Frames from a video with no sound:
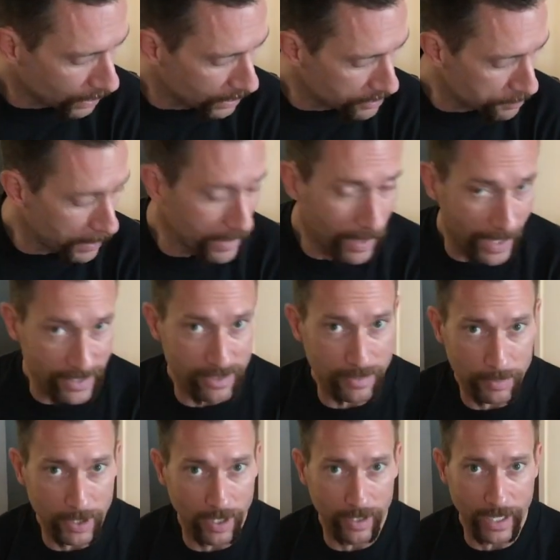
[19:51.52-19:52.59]
it's been nice to
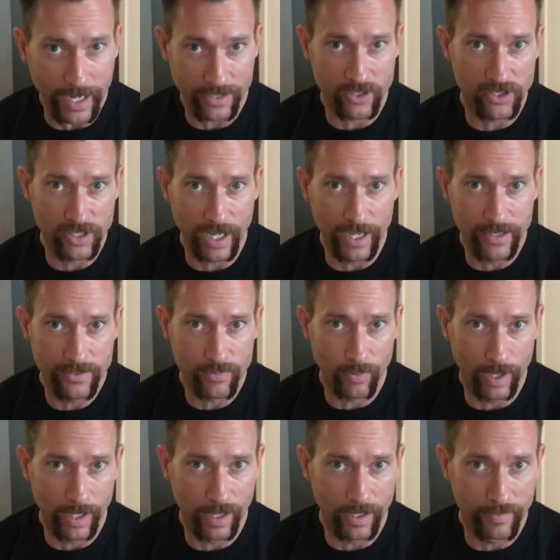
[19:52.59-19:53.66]
be able to exercise
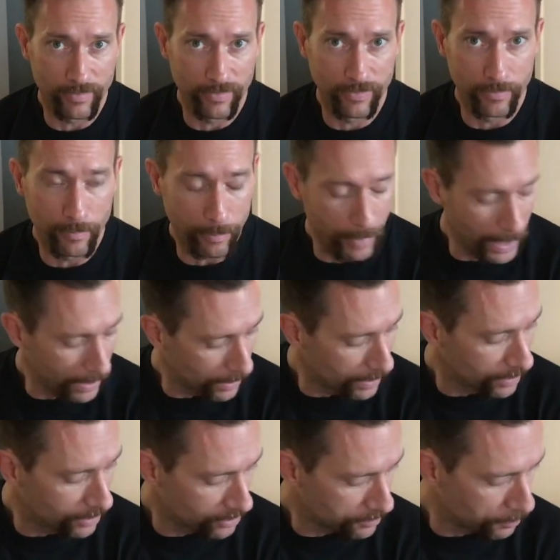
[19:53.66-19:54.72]
while I've been
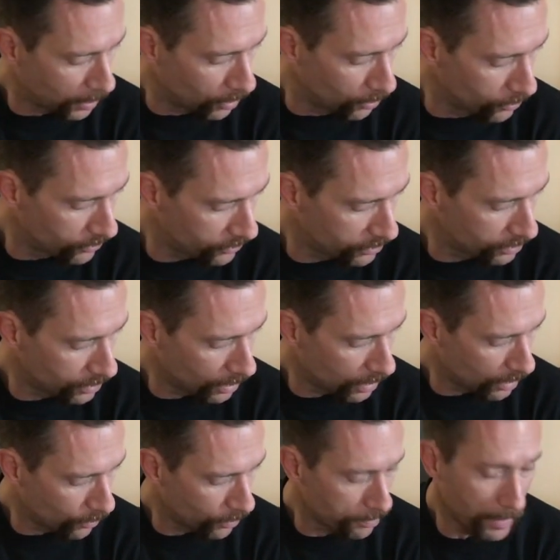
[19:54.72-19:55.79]
indisposed
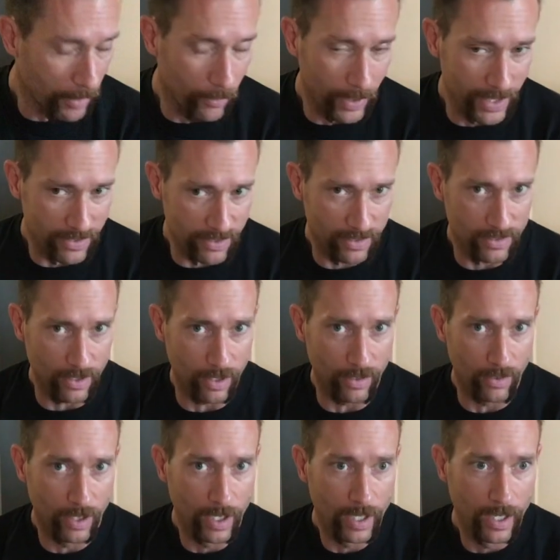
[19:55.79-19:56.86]
with my wrist.
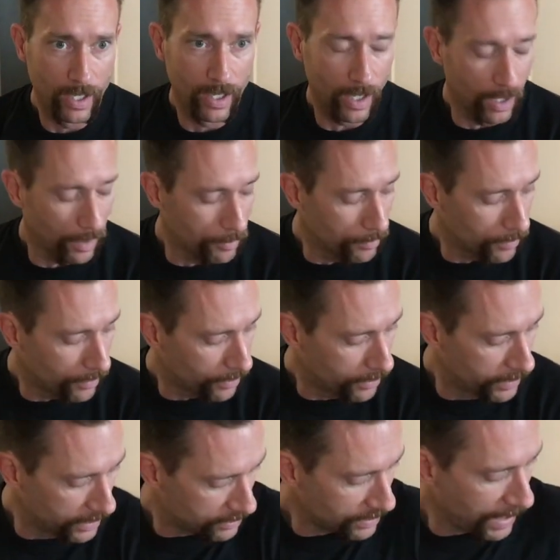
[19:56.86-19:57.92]
So
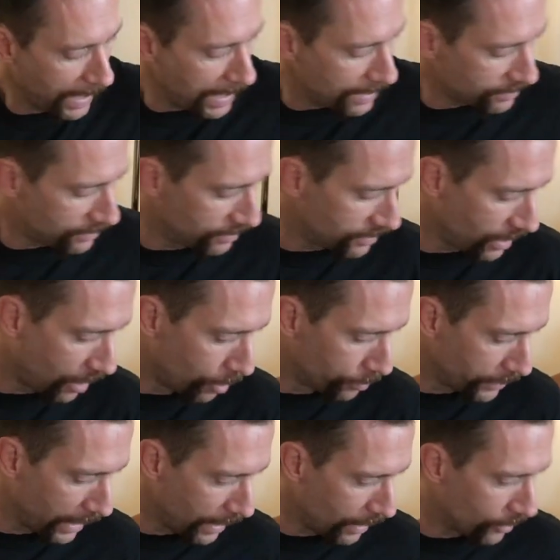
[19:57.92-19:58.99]
this cast has helped
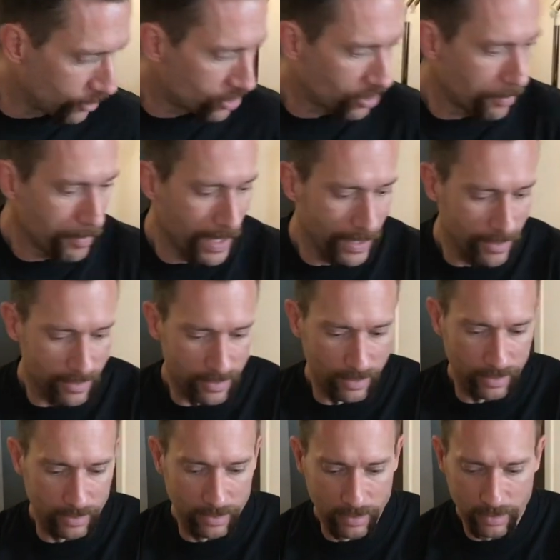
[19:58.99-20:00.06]
that out
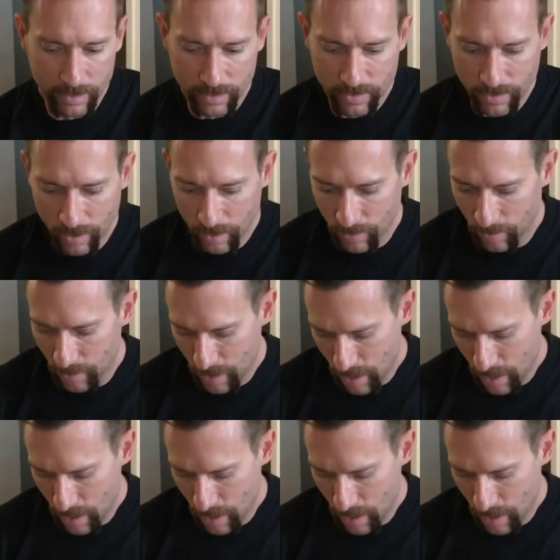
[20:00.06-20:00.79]
tremendously. So